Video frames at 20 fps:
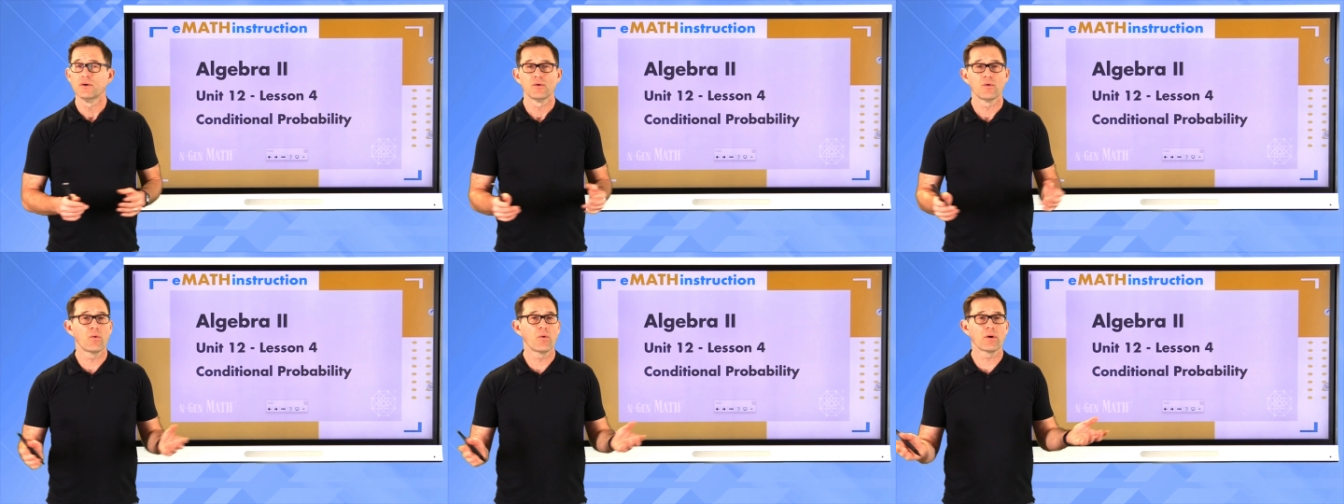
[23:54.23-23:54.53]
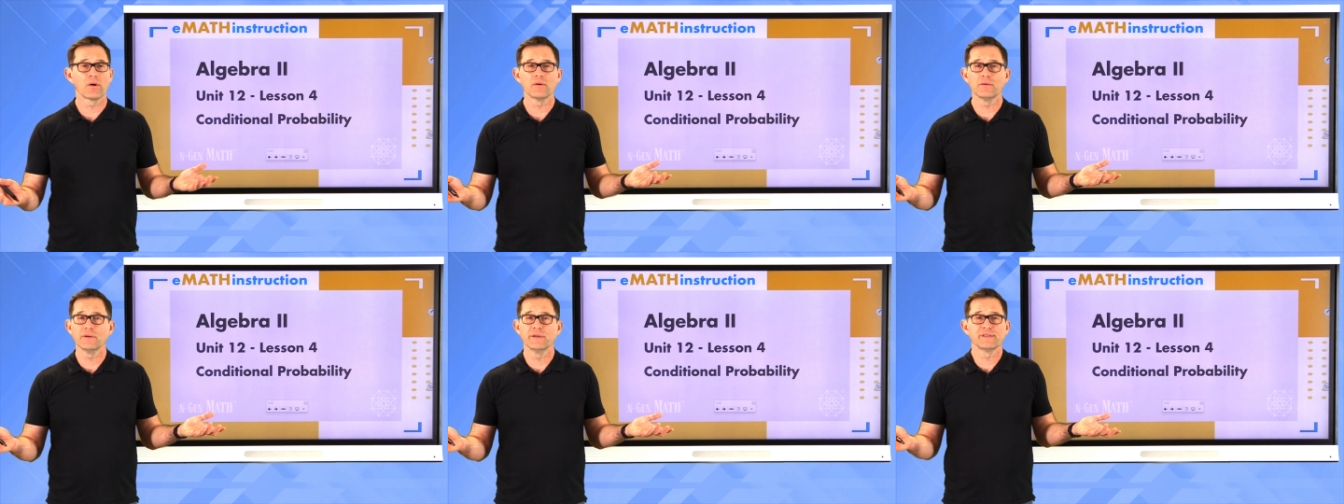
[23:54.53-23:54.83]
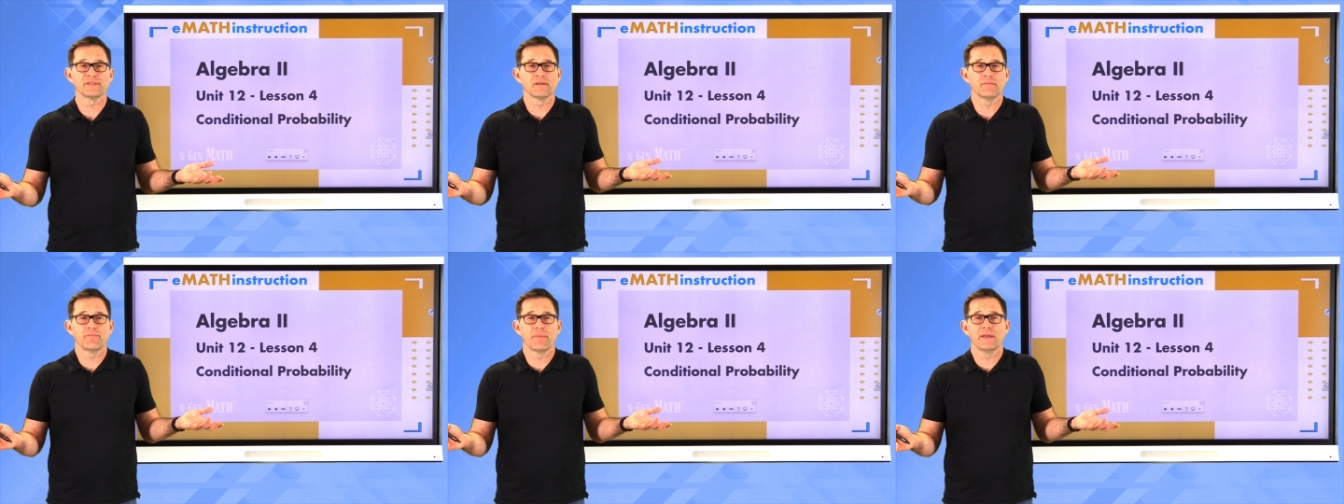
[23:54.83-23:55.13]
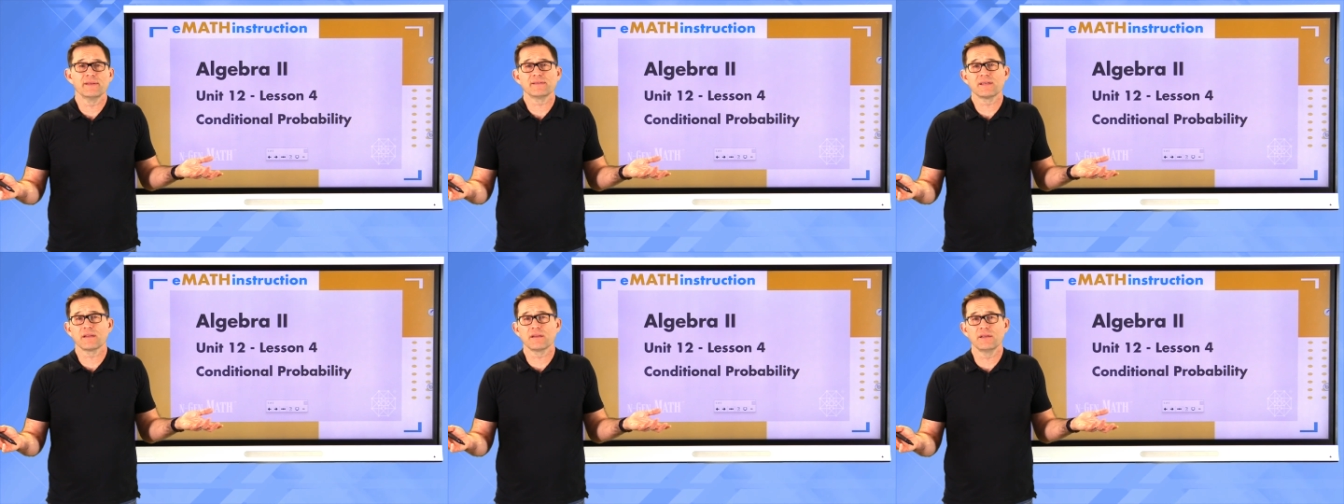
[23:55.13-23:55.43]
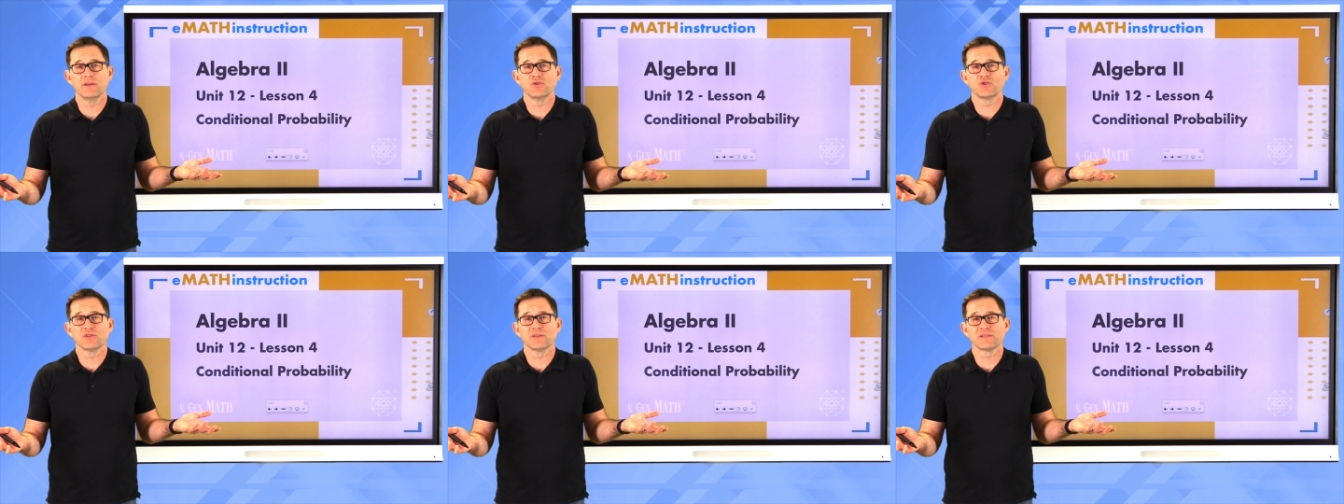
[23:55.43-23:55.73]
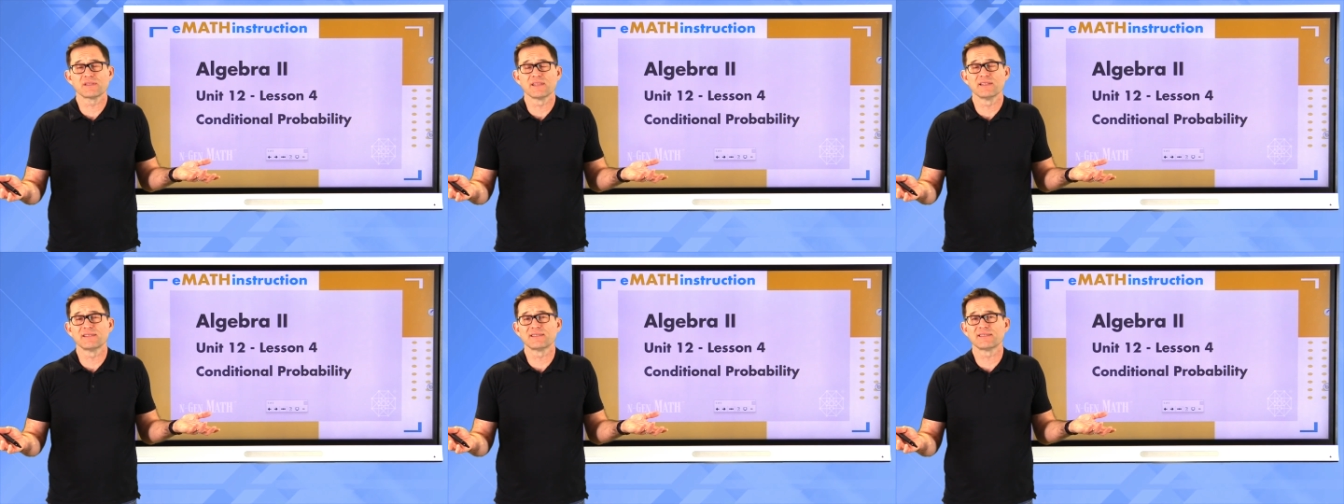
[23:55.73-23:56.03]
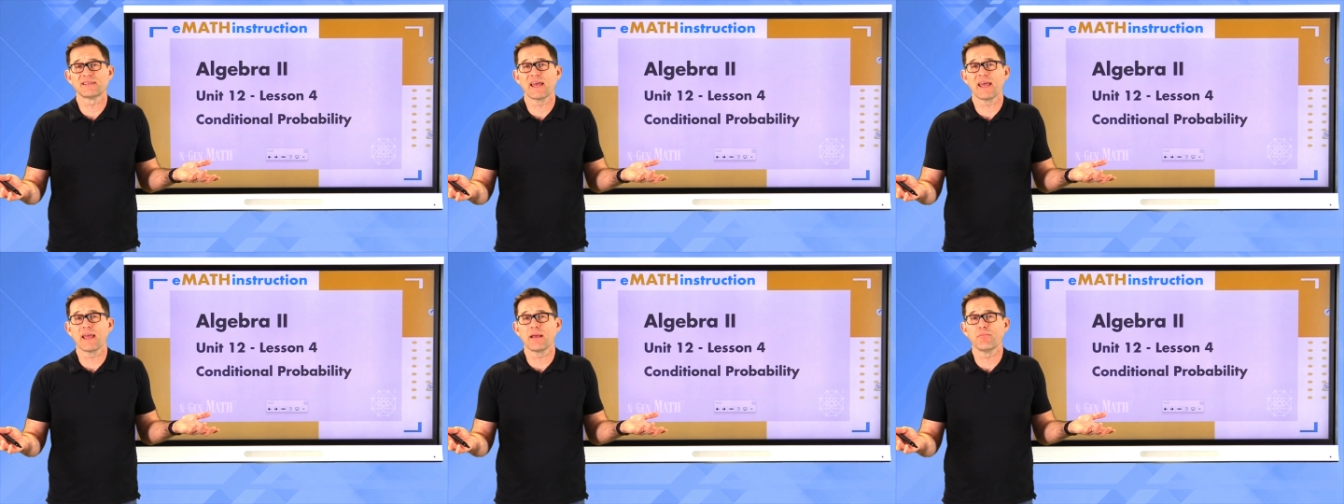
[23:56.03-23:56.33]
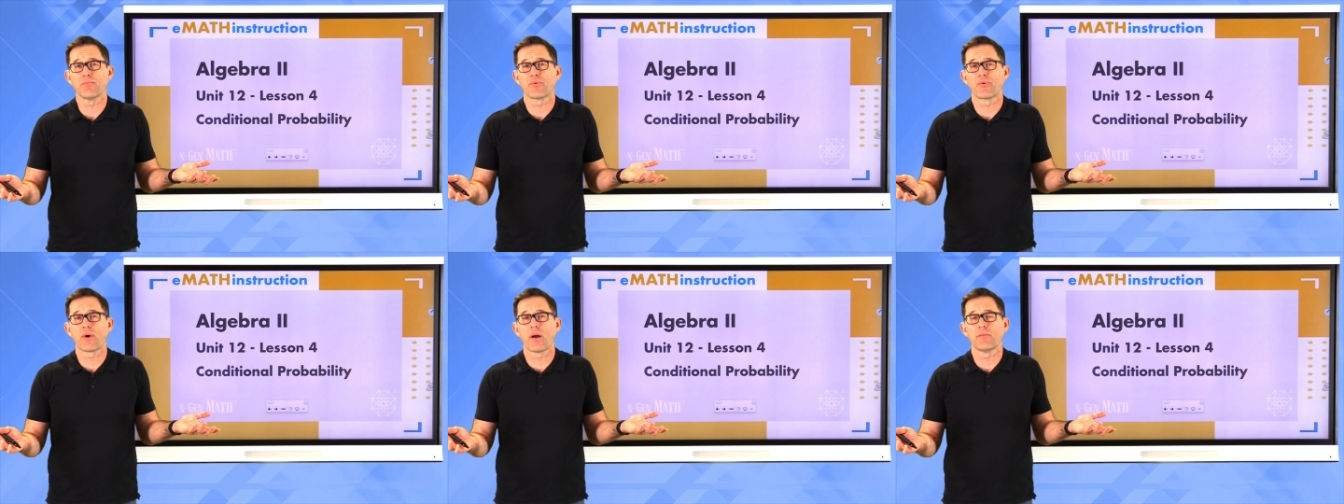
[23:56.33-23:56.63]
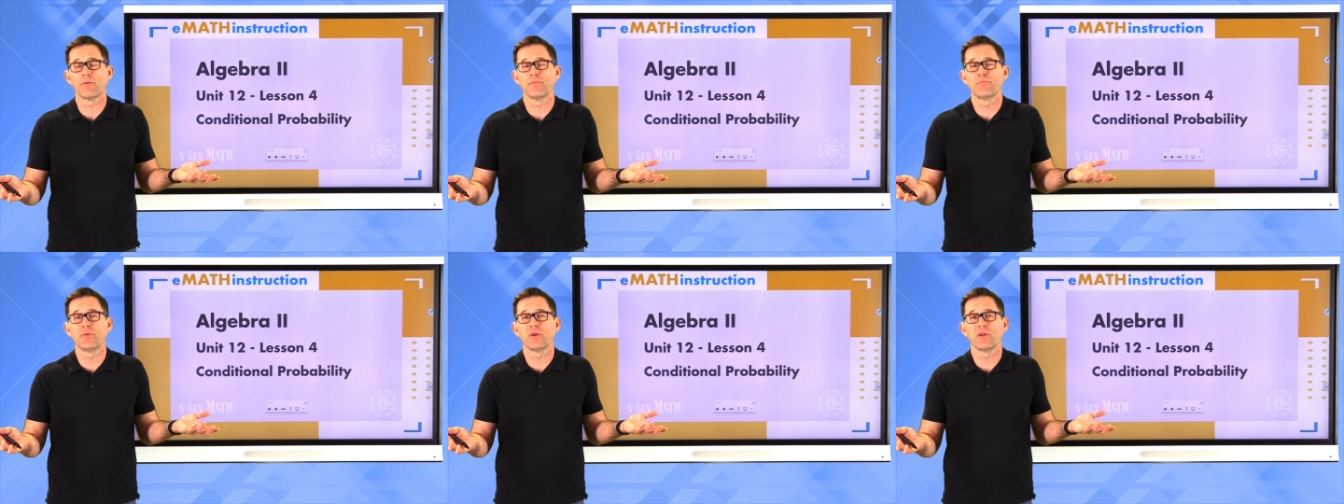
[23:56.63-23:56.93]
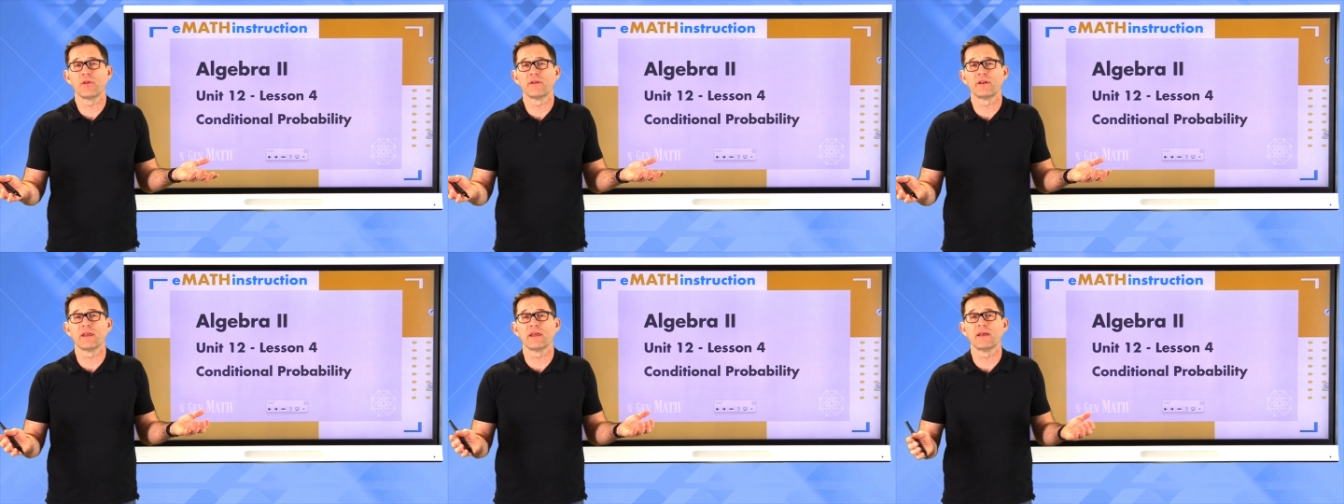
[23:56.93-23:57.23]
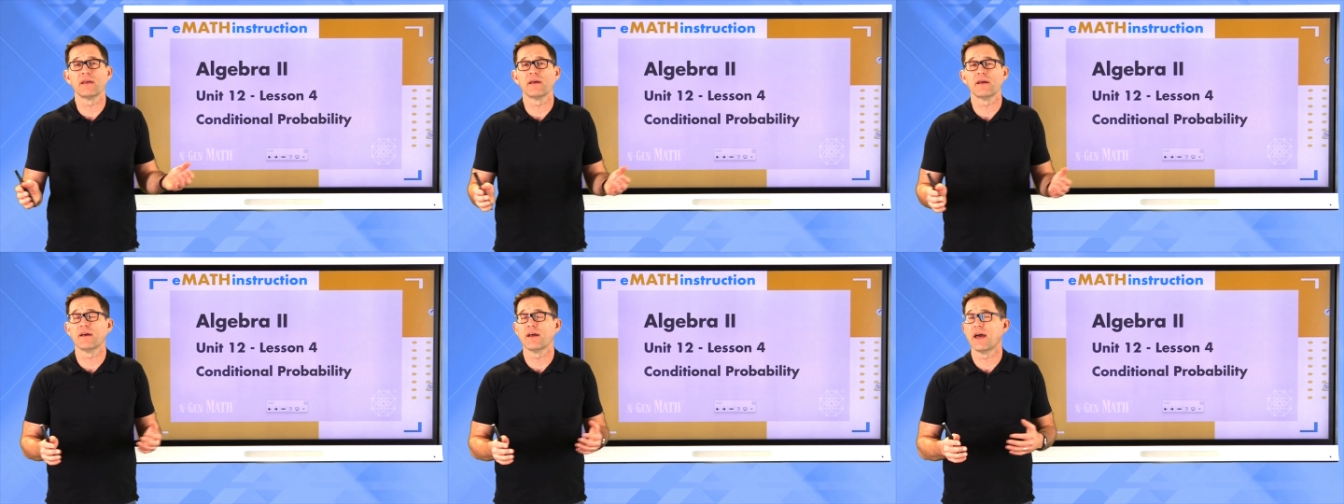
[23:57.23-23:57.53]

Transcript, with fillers: or is it basically just the same probability